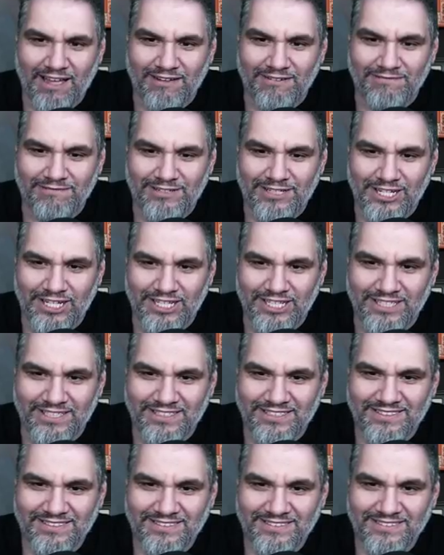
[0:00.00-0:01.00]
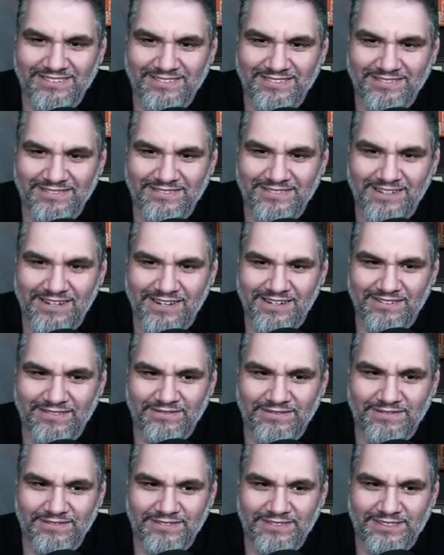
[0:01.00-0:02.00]
Oh, good.
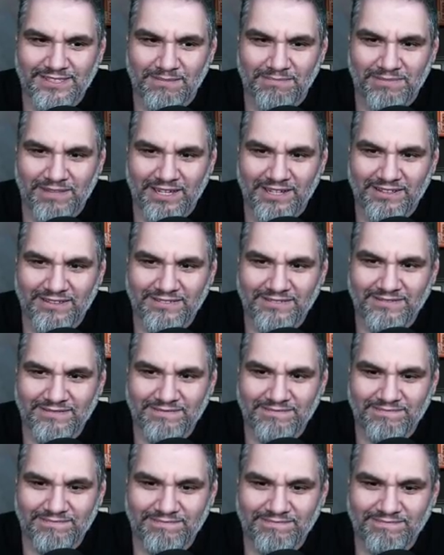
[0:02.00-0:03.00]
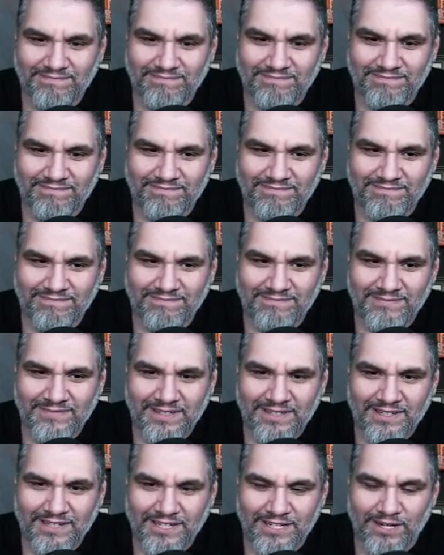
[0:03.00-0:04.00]
Something. Out am I. You
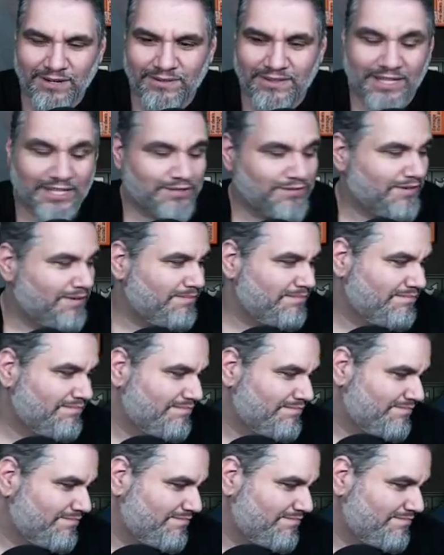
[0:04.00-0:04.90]
know what that's from?